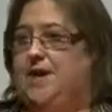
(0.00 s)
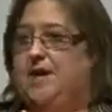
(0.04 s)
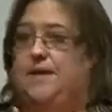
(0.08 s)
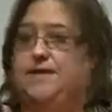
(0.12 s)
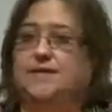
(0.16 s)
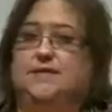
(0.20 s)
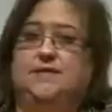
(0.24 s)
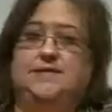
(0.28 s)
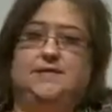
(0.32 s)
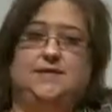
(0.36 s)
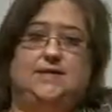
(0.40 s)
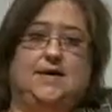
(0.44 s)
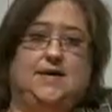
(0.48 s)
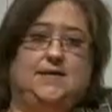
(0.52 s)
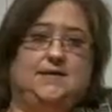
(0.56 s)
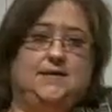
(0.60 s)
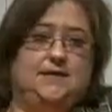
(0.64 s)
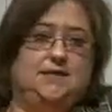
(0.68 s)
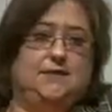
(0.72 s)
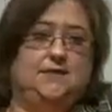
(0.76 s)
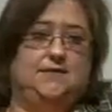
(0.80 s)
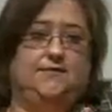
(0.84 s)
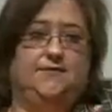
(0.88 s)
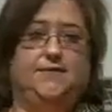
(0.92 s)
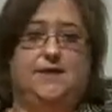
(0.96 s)
the
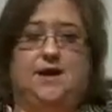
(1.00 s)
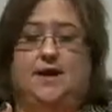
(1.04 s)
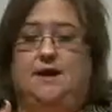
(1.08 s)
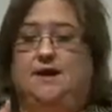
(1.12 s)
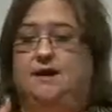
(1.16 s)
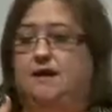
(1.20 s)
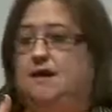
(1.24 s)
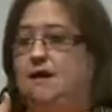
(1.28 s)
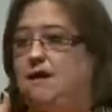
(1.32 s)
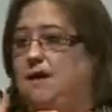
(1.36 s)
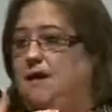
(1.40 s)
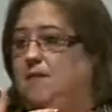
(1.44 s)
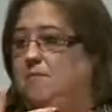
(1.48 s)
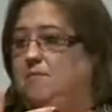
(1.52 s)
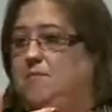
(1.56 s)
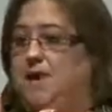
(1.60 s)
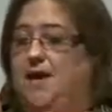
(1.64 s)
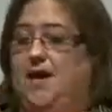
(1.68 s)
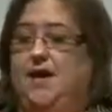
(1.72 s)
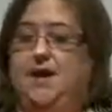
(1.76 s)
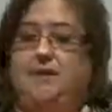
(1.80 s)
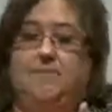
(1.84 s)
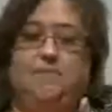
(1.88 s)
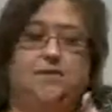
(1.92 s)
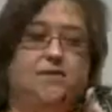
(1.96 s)
status of their
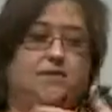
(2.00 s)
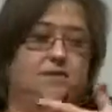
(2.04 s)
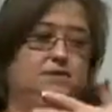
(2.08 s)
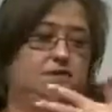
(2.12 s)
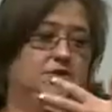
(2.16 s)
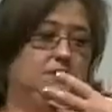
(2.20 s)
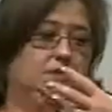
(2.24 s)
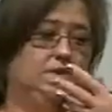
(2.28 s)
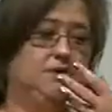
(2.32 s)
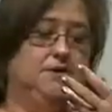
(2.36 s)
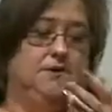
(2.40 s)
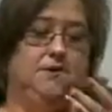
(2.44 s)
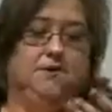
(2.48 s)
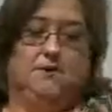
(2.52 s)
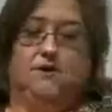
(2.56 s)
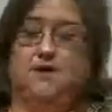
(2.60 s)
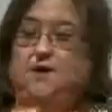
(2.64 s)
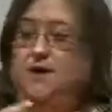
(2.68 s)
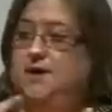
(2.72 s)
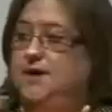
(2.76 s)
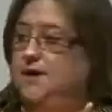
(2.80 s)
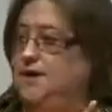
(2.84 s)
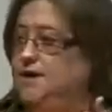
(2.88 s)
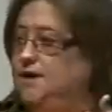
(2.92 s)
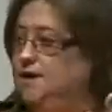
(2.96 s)
payments
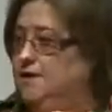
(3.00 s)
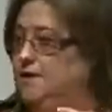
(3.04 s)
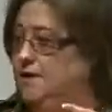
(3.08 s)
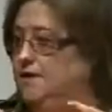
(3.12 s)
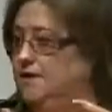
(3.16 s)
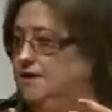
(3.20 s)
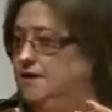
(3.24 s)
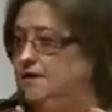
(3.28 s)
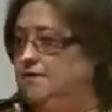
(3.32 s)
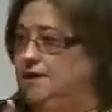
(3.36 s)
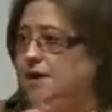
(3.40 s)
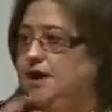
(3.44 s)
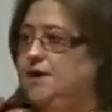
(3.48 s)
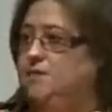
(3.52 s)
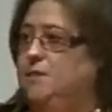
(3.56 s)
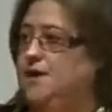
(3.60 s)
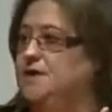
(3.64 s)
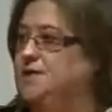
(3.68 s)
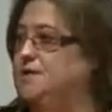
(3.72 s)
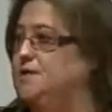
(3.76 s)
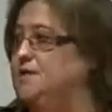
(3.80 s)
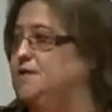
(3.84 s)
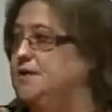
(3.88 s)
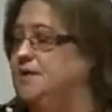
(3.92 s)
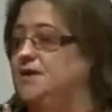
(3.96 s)
or the
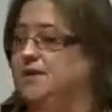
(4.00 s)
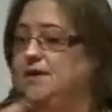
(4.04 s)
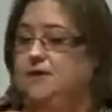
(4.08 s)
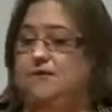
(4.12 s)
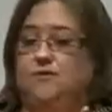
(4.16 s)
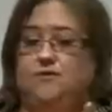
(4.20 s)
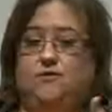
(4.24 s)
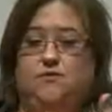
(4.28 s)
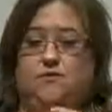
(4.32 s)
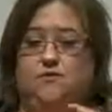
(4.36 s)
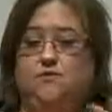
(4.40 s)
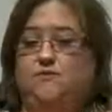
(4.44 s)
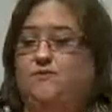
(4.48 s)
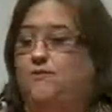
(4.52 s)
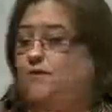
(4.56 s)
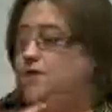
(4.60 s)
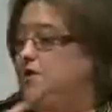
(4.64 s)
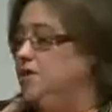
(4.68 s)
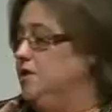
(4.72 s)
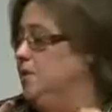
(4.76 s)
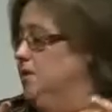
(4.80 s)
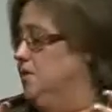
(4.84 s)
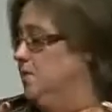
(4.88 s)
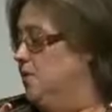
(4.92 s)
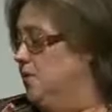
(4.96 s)
requests they didn't do for a
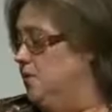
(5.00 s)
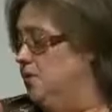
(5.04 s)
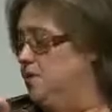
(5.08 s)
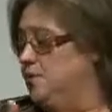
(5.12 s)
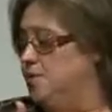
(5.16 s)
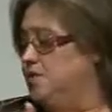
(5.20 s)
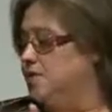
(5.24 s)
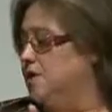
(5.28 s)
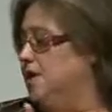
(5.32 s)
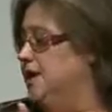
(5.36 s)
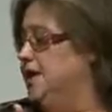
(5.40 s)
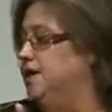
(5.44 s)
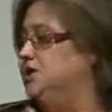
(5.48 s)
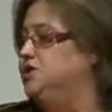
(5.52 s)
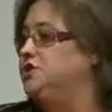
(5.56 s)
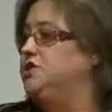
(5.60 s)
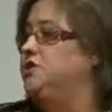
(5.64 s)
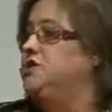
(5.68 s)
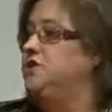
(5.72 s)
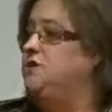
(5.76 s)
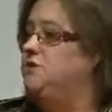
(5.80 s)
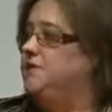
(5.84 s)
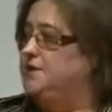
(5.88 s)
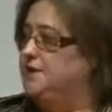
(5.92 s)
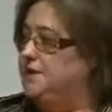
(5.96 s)
new home connection
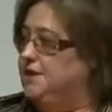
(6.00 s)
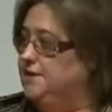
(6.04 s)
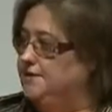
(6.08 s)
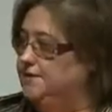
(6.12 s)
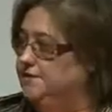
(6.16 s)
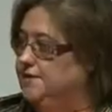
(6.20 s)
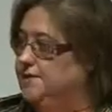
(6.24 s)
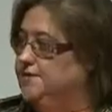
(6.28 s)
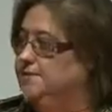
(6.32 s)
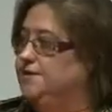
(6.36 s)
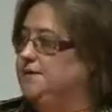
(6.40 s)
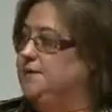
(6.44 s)
or whatever.